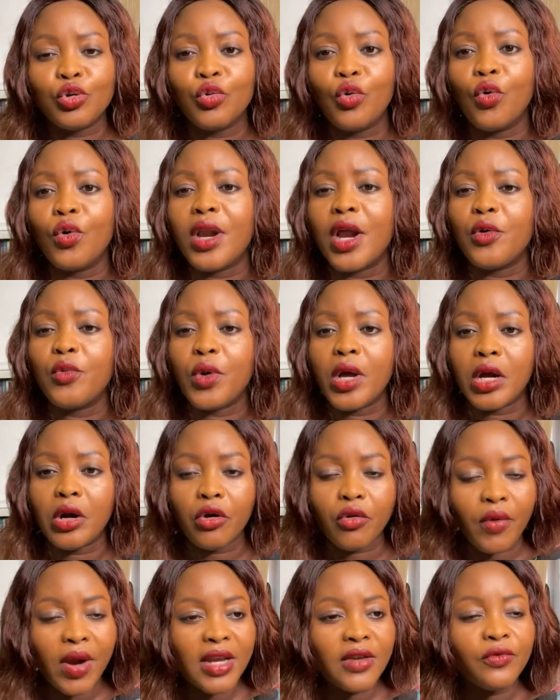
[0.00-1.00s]
God and we're
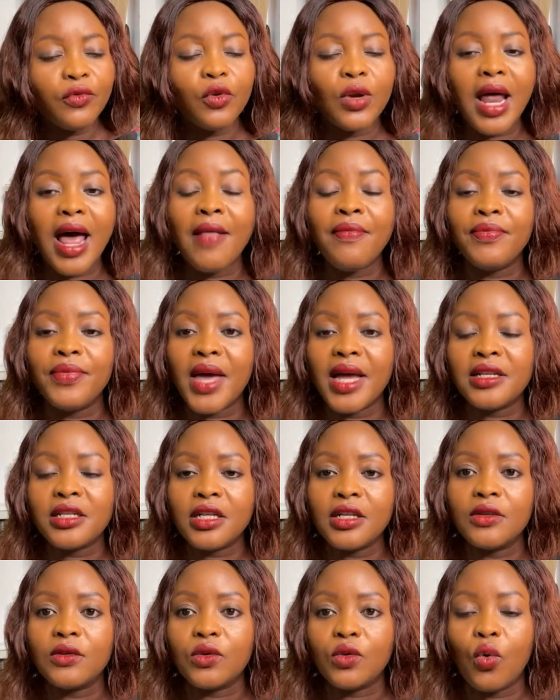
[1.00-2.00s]
grateful, and that
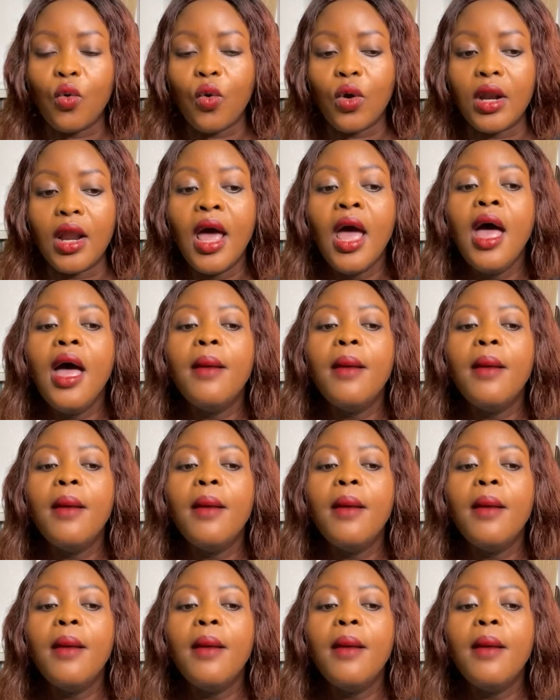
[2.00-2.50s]
is good.